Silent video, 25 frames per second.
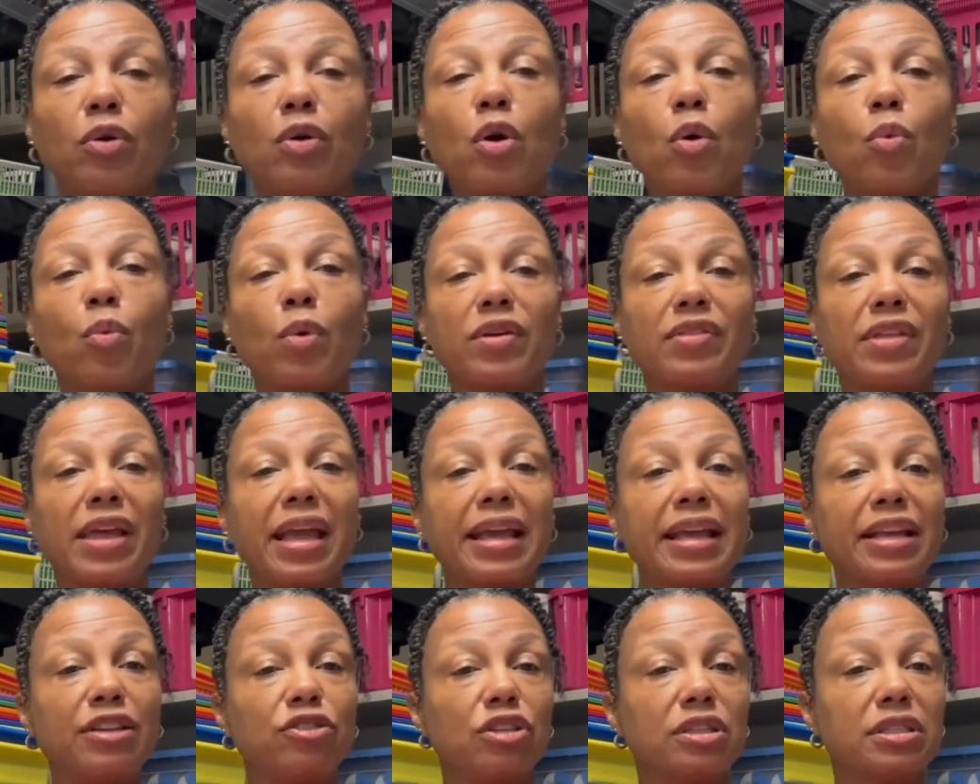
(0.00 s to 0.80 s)
where they
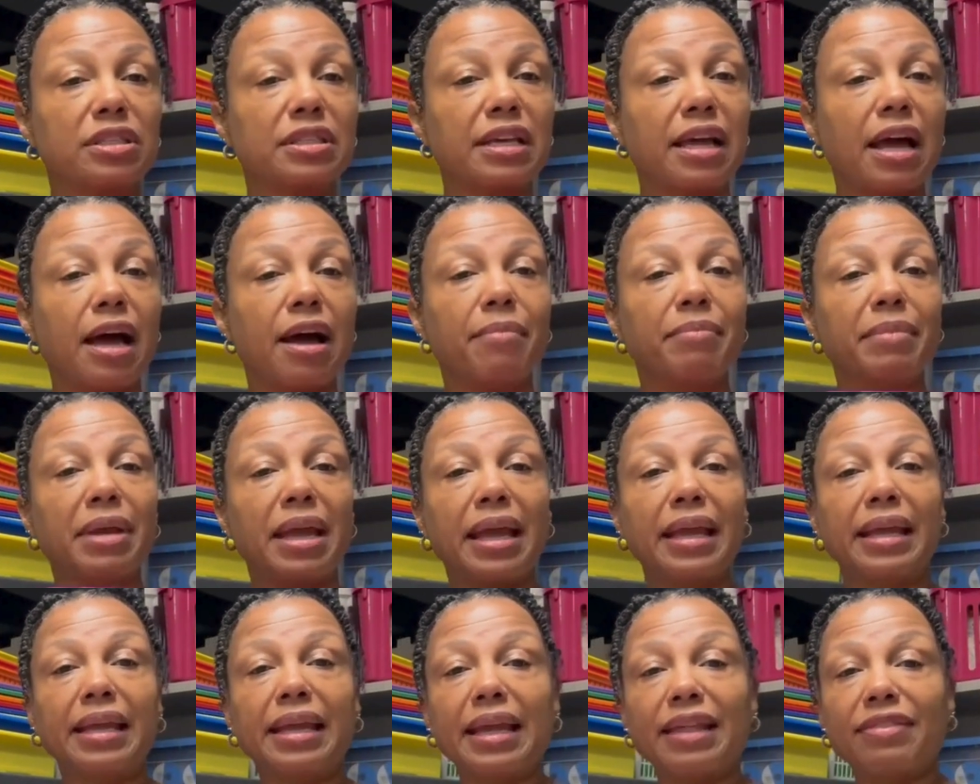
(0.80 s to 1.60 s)
could just come
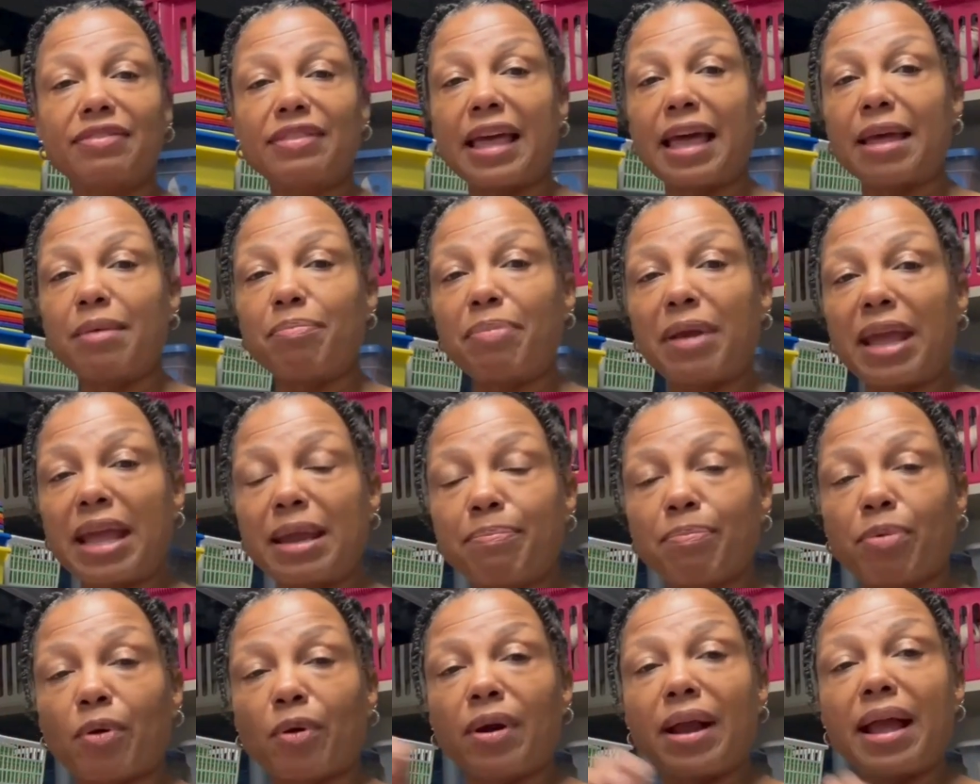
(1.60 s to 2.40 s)
and get that
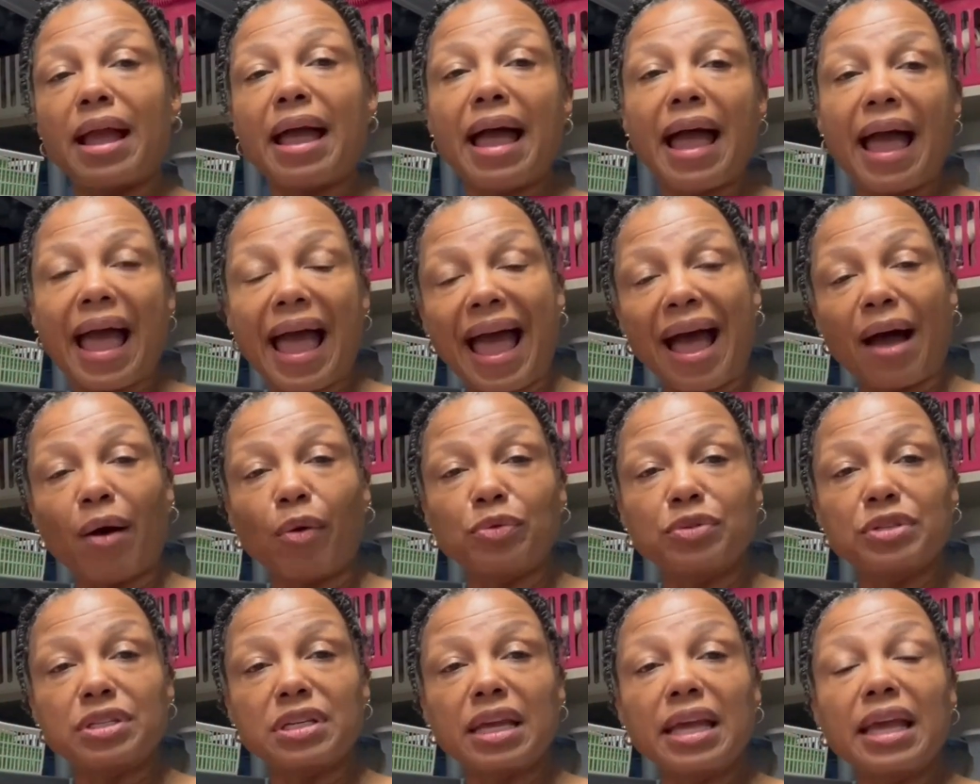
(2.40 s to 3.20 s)
paper
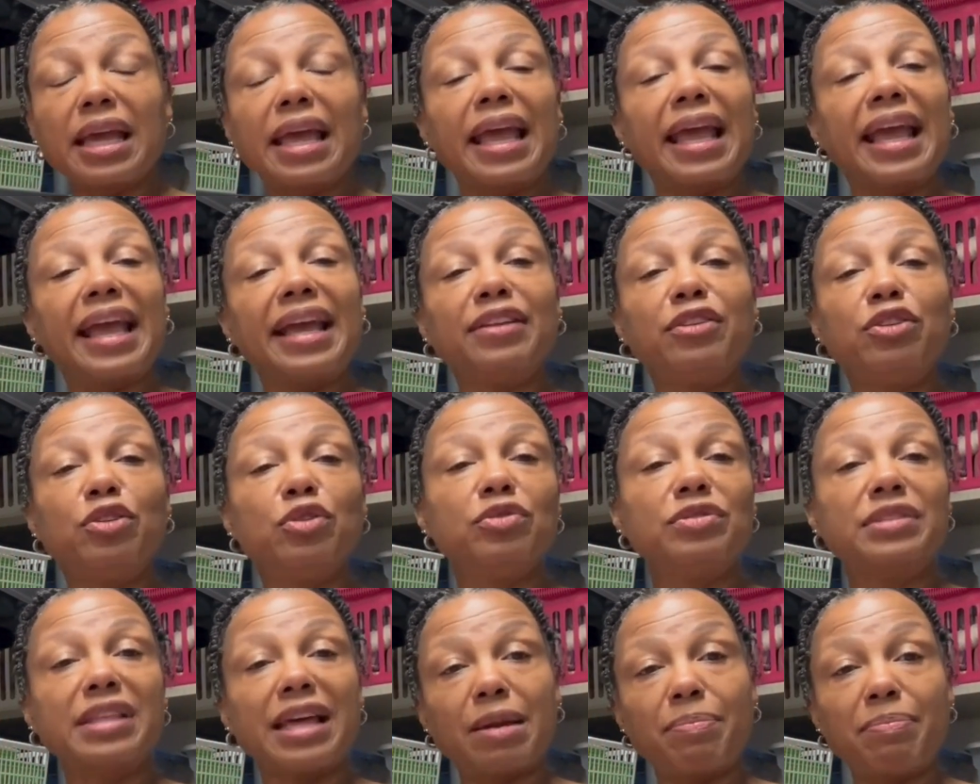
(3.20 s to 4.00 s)
out and
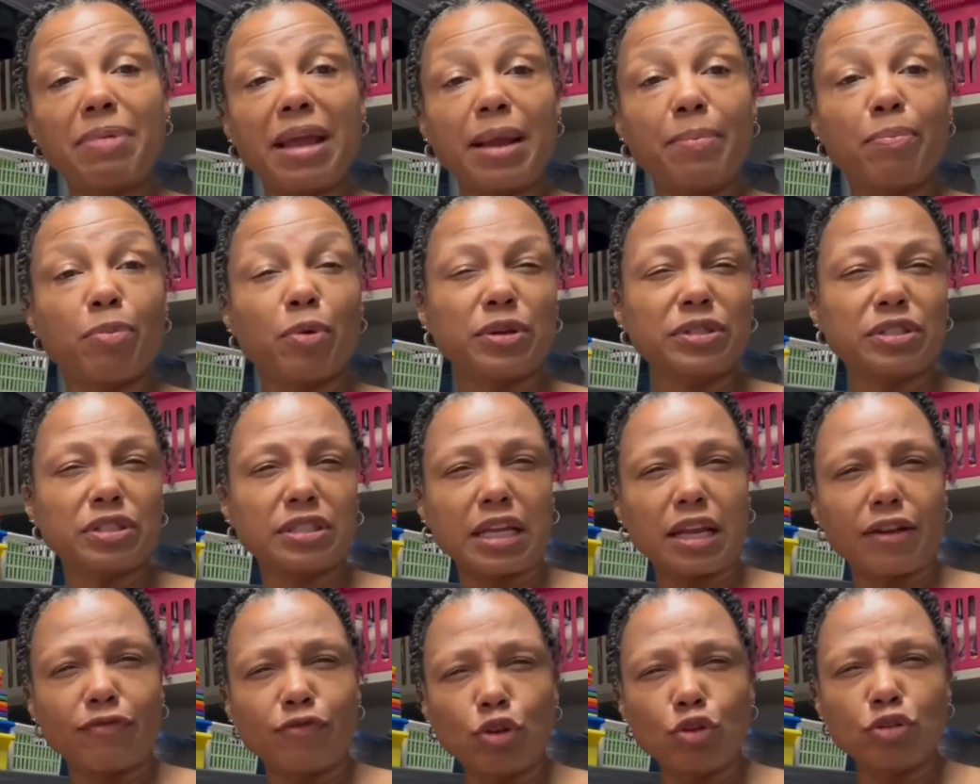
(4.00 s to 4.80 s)
use that paper
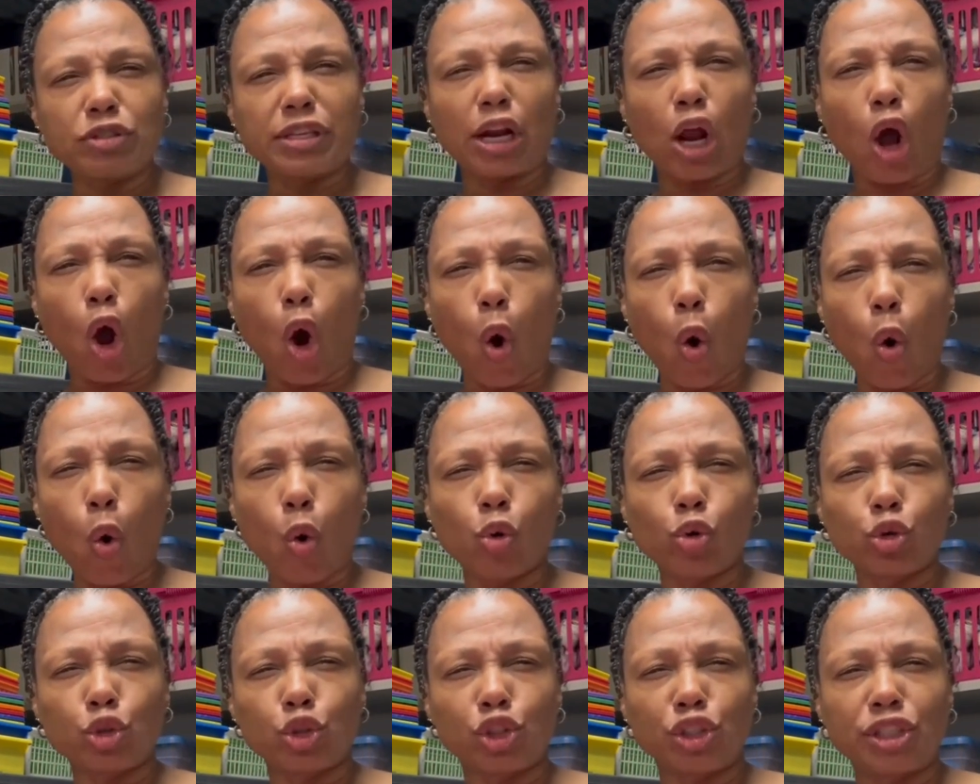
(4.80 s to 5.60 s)
instead of using a
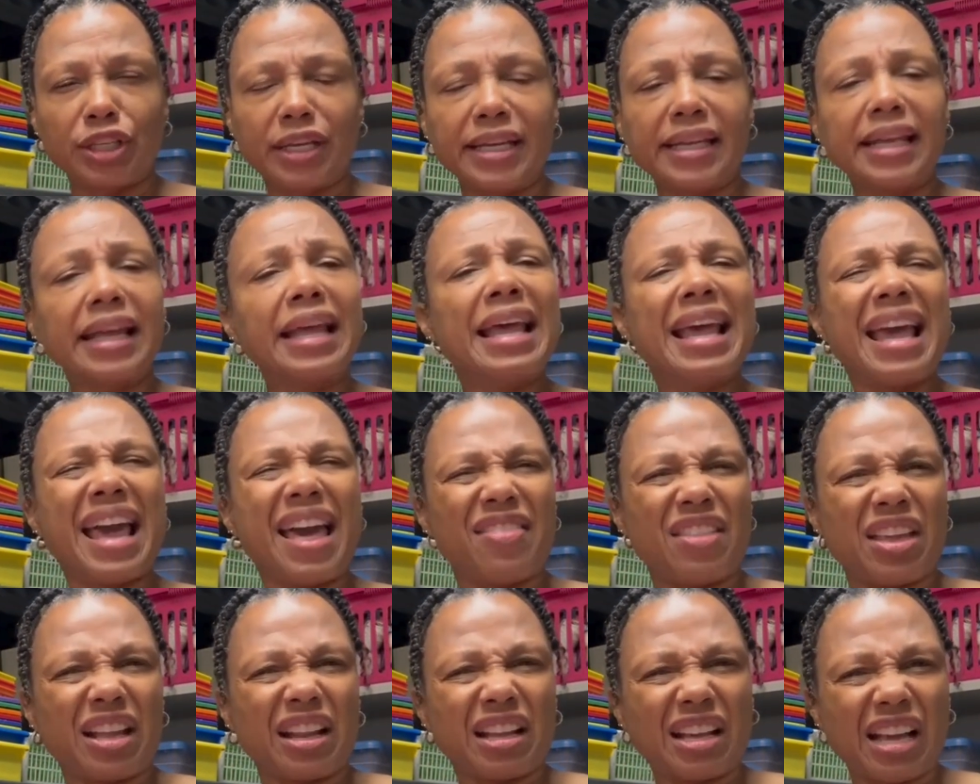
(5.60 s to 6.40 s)
whole sheet and
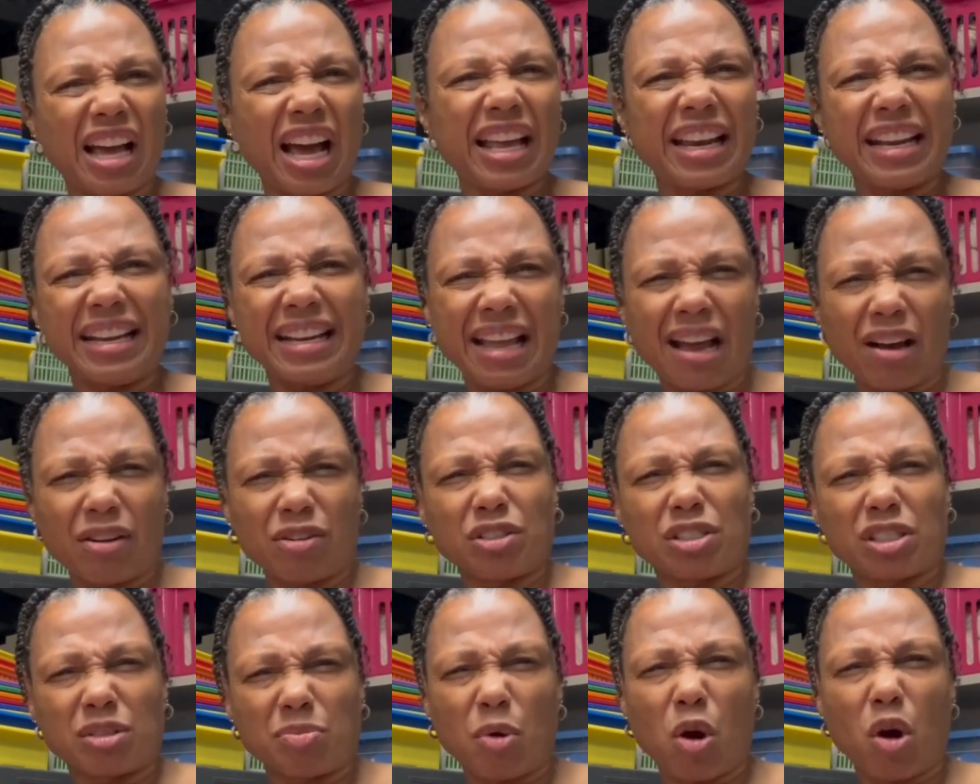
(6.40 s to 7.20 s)
then cutting out a
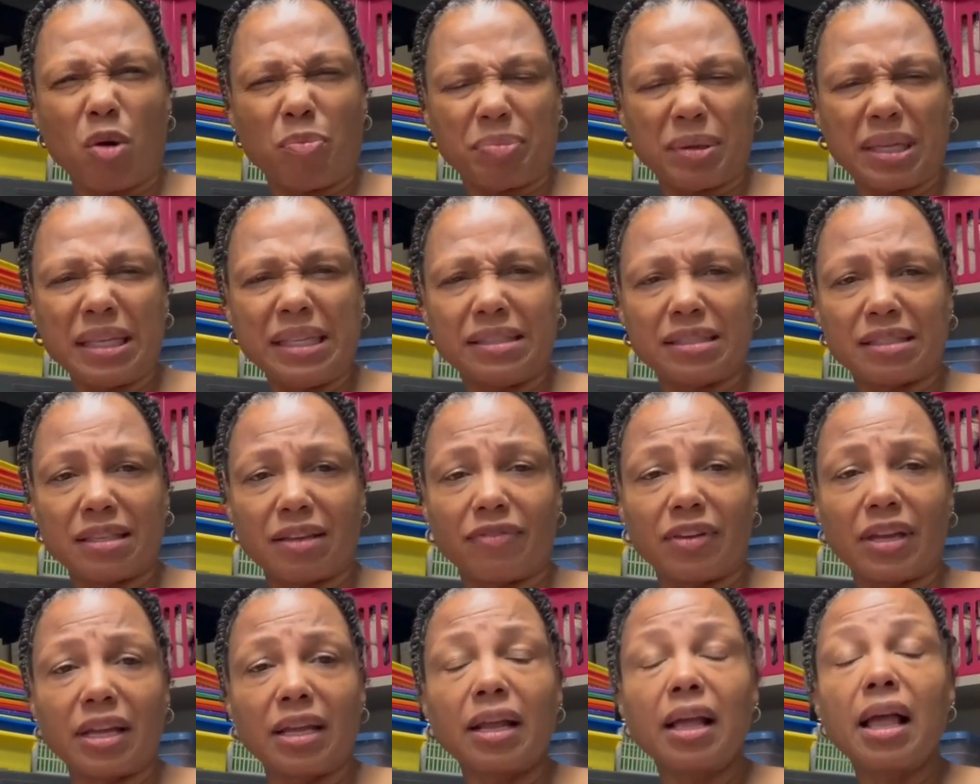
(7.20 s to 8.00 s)
small piece of
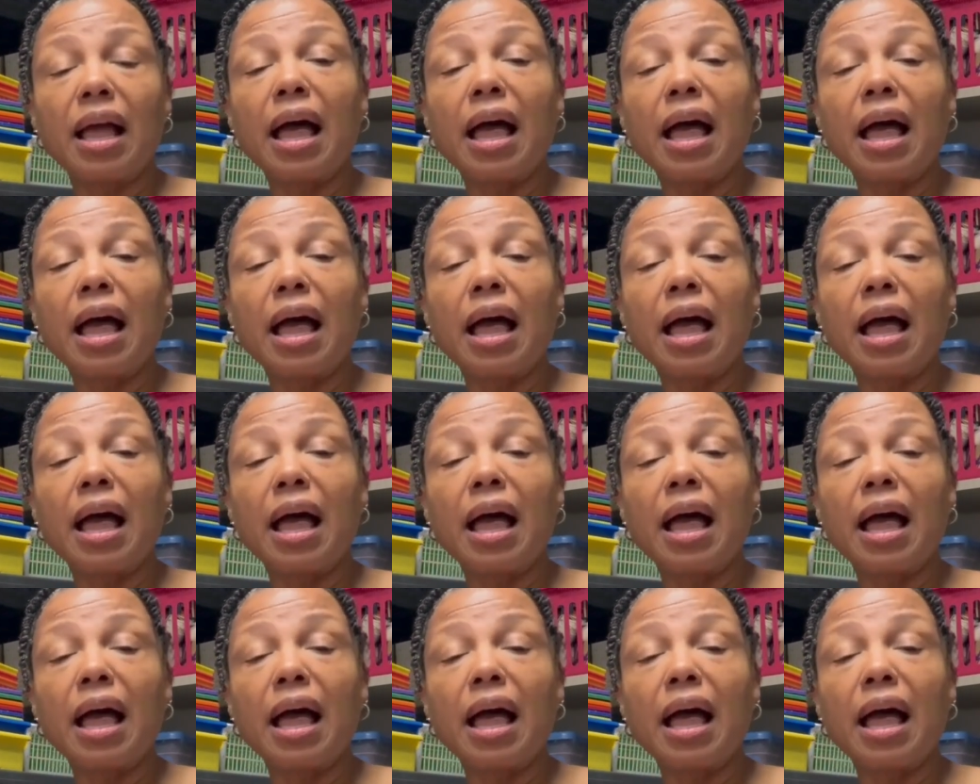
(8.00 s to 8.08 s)
it.